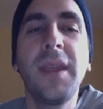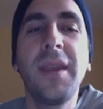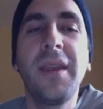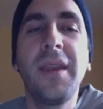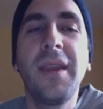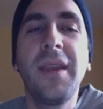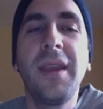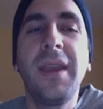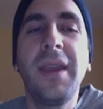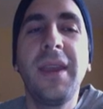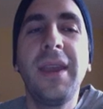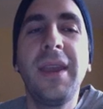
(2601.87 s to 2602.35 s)

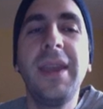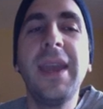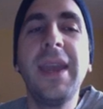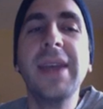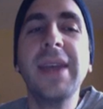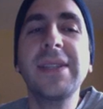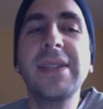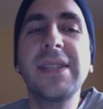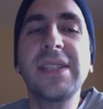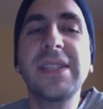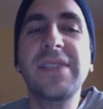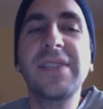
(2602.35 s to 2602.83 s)
He has
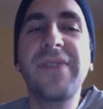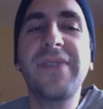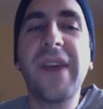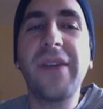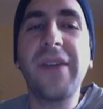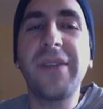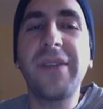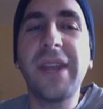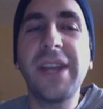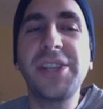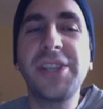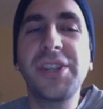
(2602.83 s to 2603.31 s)
this
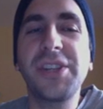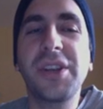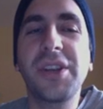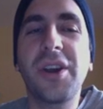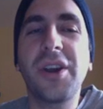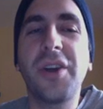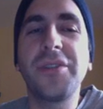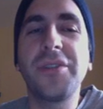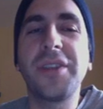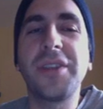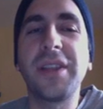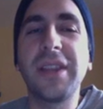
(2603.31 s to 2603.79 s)
foundation
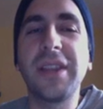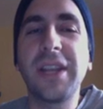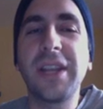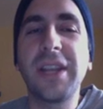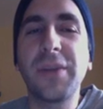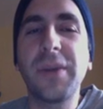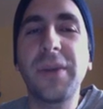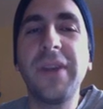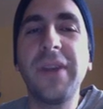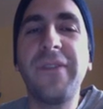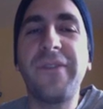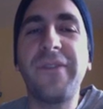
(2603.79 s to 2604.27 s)
called the
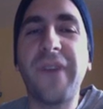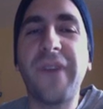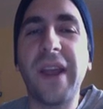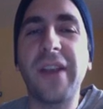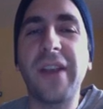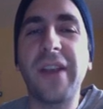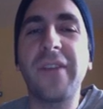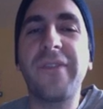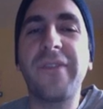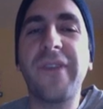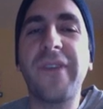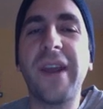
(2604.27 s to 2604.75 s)
Leary
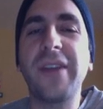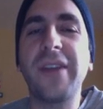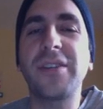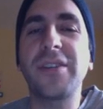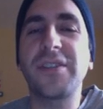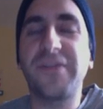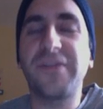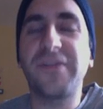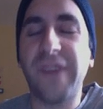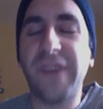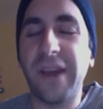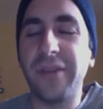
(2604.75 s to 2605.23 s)
Firefighters
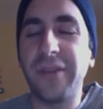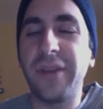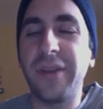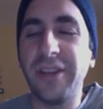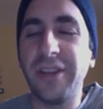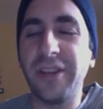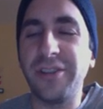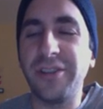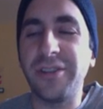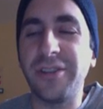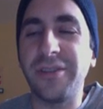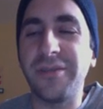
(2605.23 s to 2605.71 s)

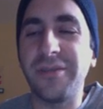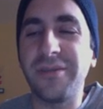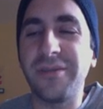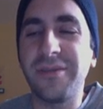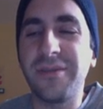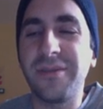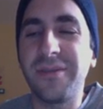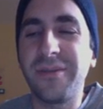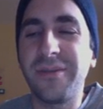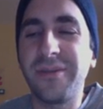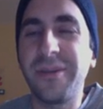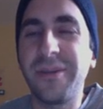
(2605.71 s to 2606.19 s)
Foundation,
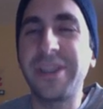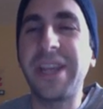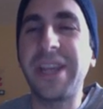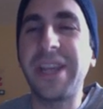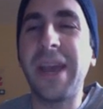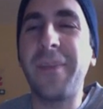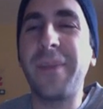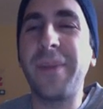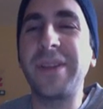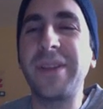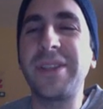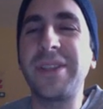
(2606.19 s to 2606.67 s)
which
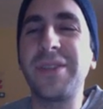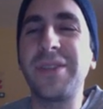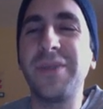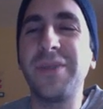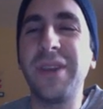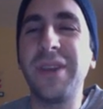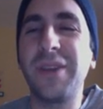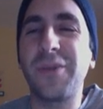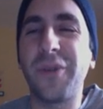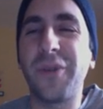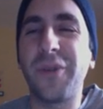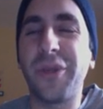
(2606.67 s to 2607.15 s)
happens to
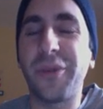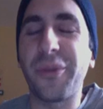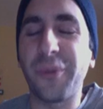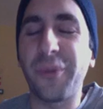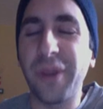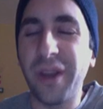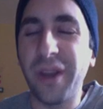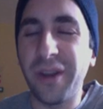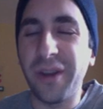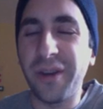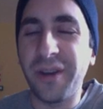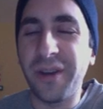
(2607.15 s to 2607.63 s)
equal
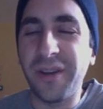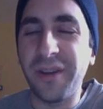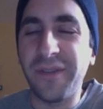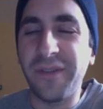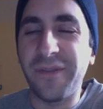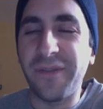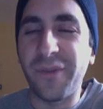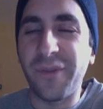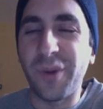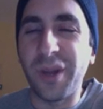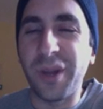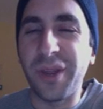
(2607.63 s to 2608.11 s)

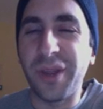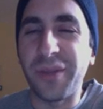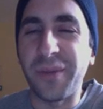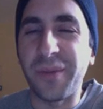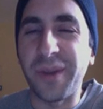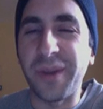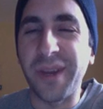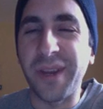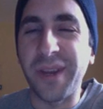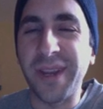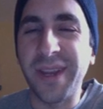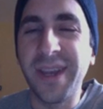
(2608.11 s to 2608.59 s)

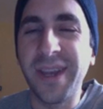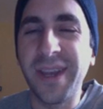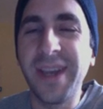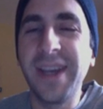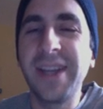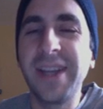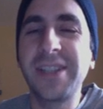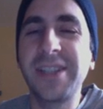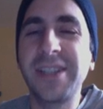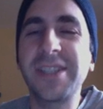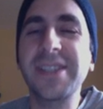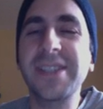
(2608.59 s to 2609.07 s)
343.
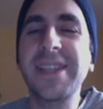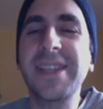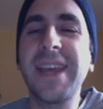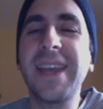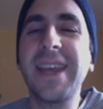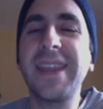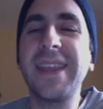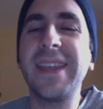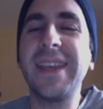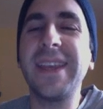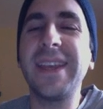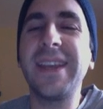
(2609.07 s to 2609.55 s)
Just like
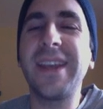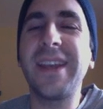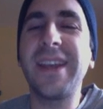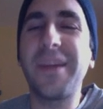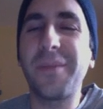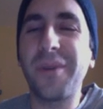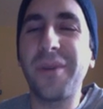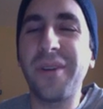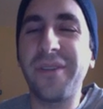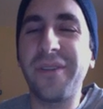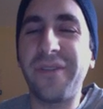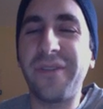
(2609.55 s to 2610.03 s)
the
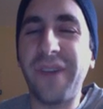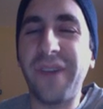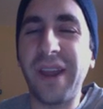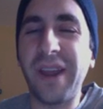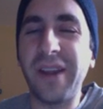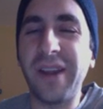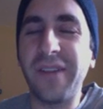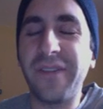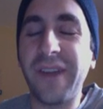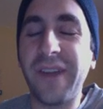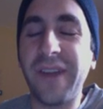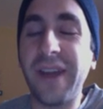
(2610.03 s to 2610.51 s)
number of
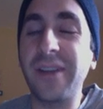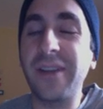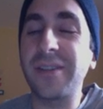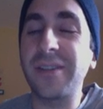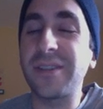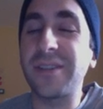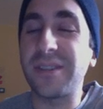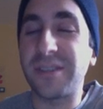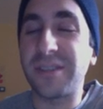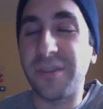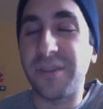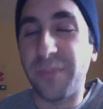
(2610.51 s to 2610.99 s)
firefighters
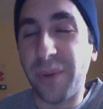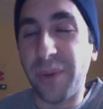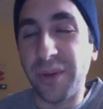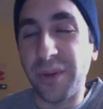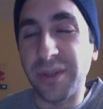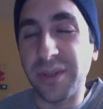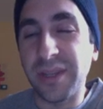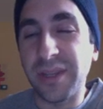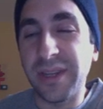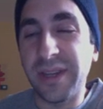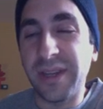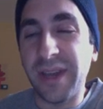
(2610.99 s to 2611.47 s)
that
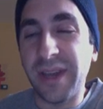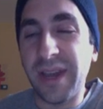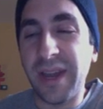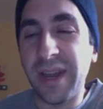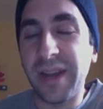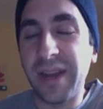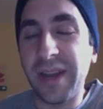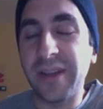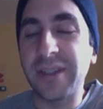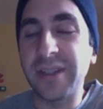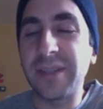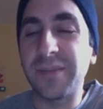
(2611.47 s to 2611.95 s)
supposedly died
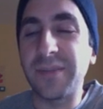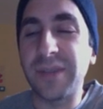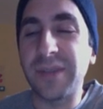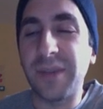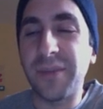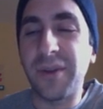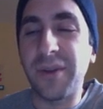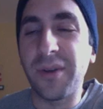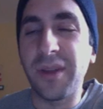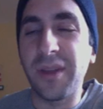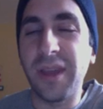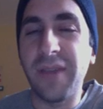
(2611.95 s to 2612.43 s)
on September
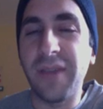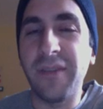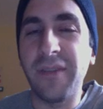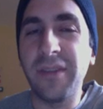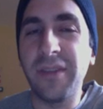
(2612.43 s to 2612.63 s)
11th,